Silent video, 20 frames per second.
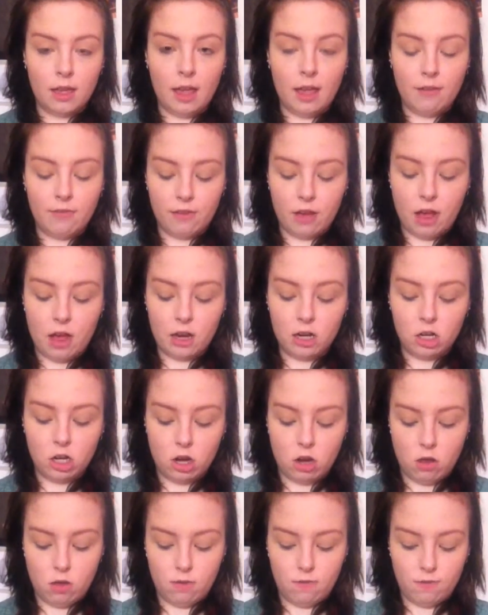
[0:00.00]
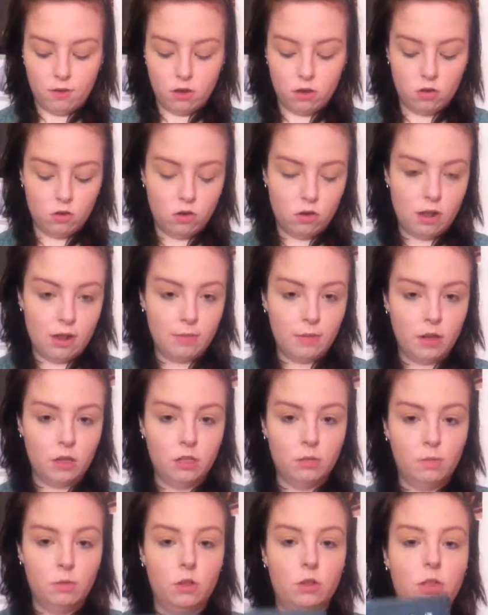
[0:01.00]
Okay, for eyeshadow, the first colour I'm
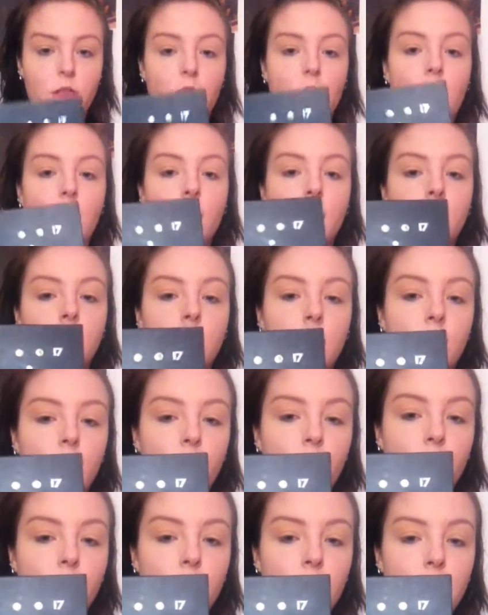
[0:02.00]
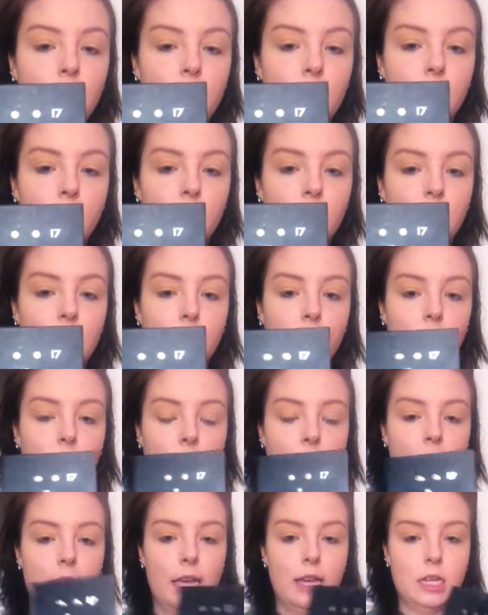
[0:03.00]
going to be using is from this 17
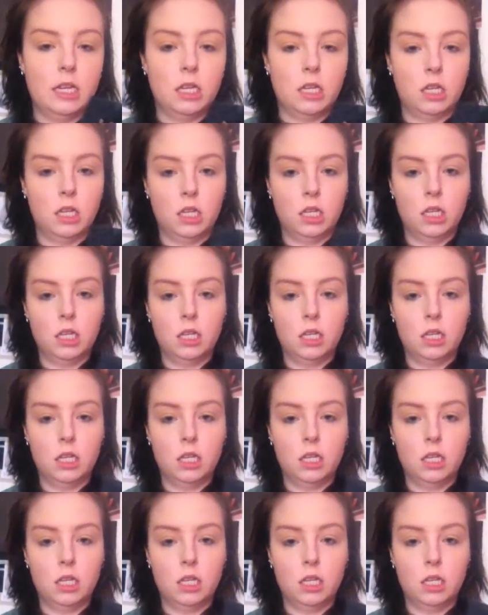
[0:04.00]
palette,